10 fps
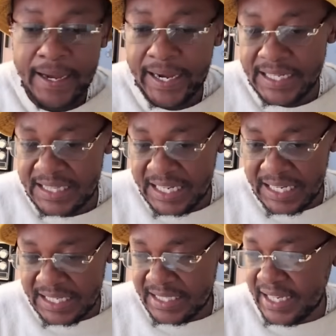And they
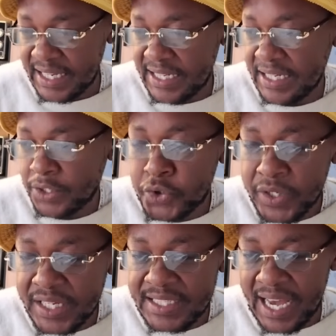are saying that you should
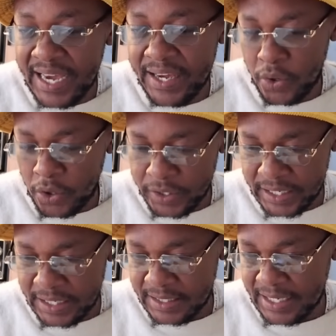resign or
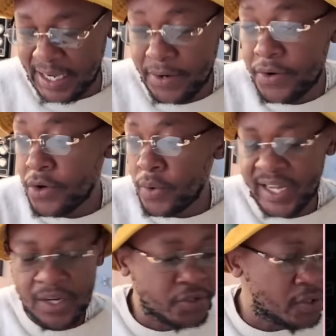else. I don't know. What
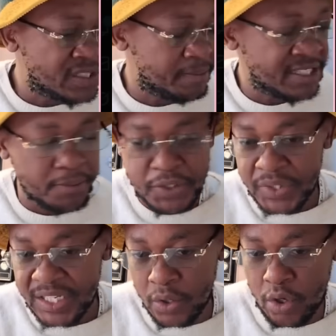are your thoughts? Please tell me what you
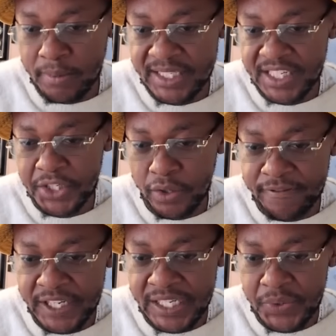think in the comment section. Don't
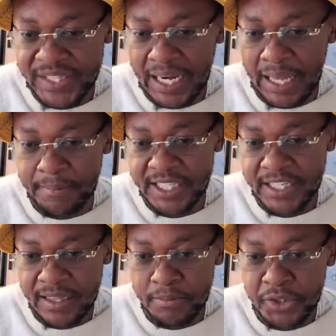forget to hit that like button
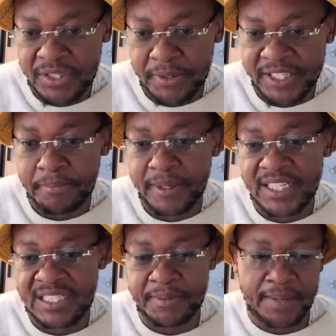and the most important part,
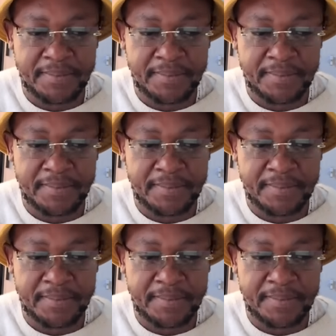subscribe.